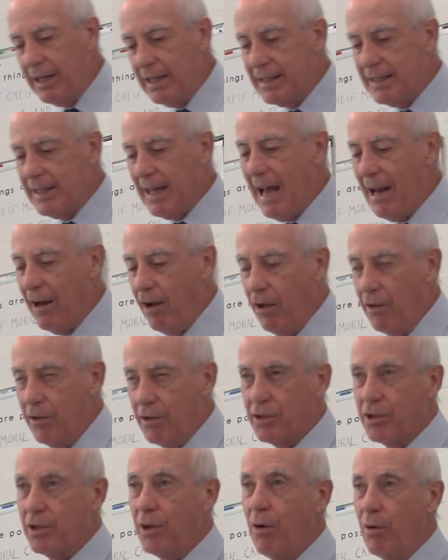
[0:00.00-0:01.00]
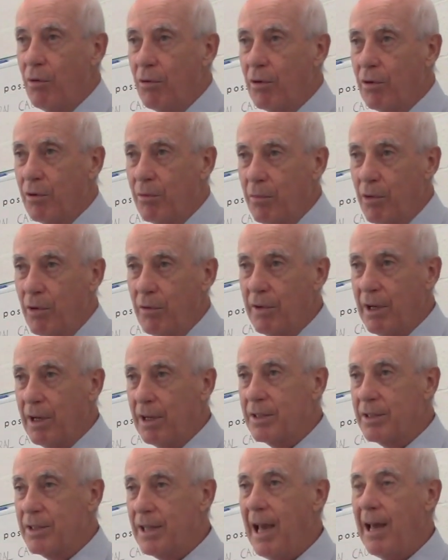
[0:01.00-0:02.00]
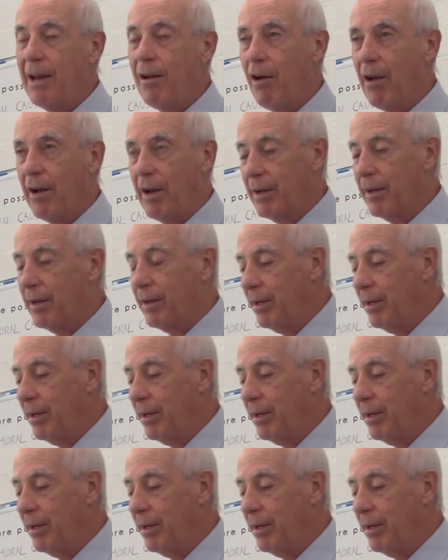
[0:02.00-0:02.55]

He sat on the stone, moved it and sat on it.